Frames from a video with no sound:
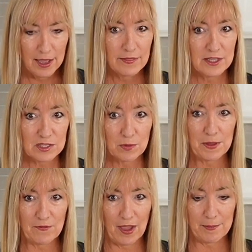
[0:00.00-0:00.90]
this would be
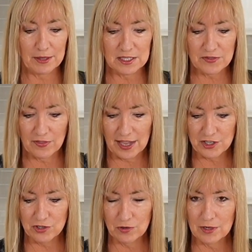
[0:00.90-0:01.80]
fabulous for that
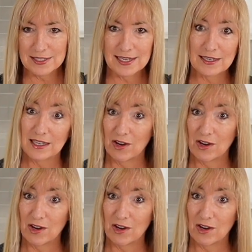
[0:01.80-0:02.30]
too, because it,